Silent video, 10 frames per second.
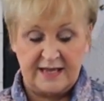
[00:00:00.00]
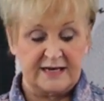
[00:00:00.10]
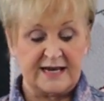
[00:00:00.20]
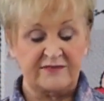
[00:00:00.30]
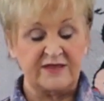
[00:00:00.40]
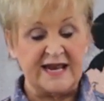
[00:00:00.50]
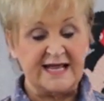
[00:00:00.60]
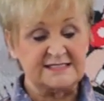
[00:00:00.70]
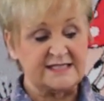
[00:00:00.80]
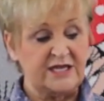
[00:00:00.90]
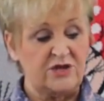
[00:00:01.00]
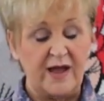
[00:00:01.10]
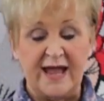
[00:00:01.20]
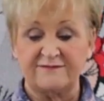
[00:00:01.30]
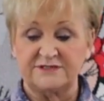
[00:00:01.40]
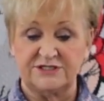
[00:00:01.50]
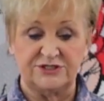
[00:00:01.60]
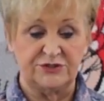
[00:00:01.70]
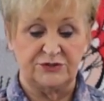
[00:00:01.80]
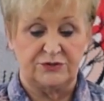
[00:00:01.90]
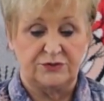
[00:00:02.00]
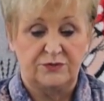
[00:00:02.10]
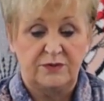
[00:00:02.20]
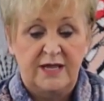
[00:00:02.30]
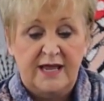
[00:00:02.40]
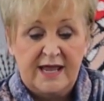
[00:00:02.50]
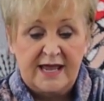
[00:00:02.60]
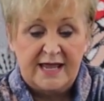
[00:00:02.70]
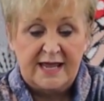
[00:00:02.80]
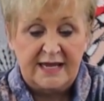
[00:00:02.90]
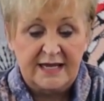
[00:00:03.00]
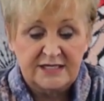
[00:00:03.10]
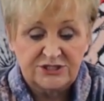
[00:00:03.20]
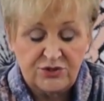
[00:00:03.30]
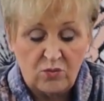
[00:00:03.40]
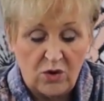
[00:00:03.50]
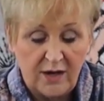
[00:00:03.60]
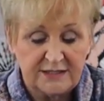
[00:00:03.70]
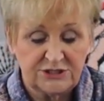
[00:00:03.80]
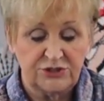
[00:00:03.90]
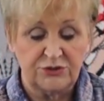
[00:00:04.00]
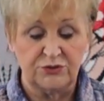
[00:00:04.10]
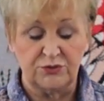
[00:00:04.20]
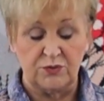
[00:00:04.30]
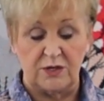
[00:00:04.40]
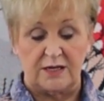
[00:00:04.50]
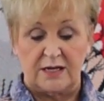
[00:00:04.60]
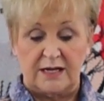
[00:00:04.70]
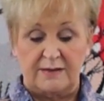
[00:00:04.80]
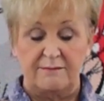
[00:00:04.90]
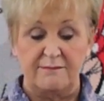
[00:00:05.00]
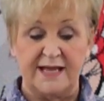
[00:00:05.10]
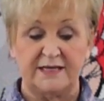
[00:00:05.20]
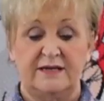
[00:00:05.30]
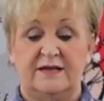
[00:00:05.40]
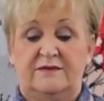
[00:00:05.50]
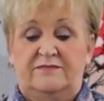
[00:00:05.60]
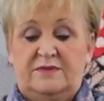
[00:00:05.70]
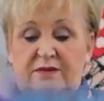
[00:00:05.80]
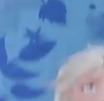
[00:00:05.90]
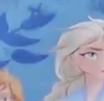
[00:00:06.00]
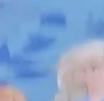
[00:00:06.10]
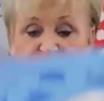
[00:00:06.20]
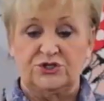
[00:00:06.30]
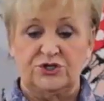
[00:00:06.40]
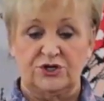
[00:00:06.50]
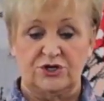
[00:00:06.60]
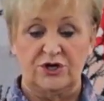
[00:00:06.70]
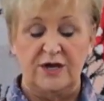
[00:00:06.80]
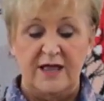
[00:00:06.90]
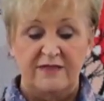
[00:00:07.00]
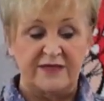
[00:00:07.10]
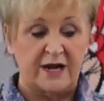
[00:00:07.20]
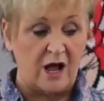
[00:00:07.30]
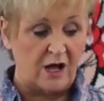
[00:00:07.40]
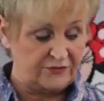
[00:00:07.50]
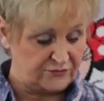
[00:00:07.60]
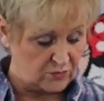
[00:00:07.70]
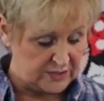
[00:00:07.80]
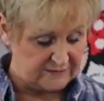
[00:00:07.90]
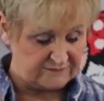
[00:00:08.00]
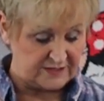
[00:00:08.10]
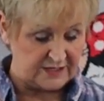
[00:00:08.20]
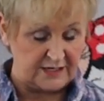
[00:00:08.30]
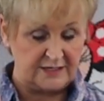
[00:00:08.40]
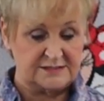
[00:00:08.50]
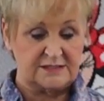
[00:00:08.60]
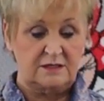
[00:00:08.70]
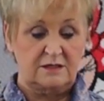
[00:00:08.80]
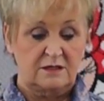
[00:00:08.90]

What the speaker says: Now, the next thing you have to do is you want to make sure that all 3 of these